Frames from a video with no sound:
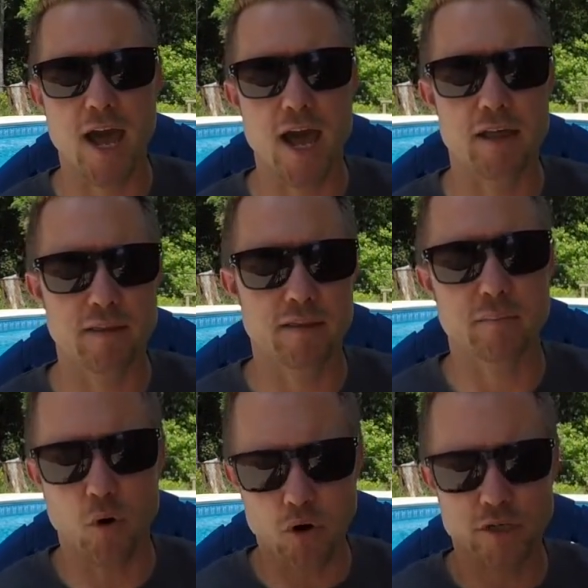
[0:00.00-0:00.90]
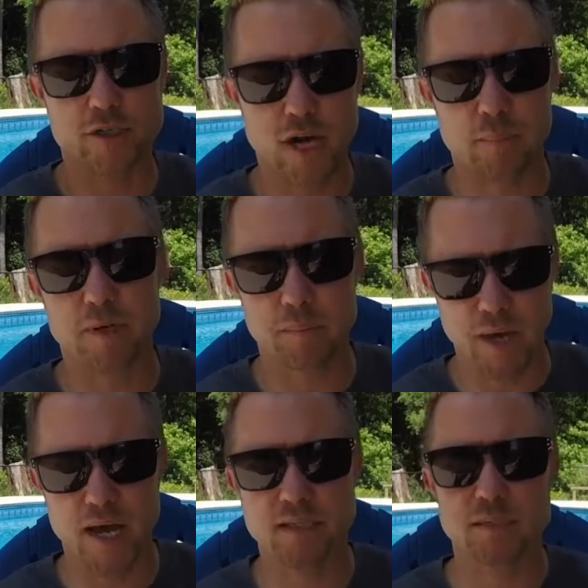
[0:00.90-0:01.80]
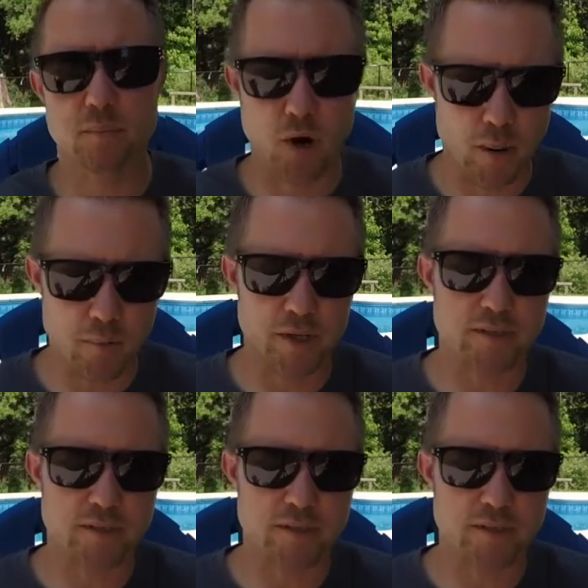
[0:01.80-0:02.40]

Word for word: and then the mortgage company pays the property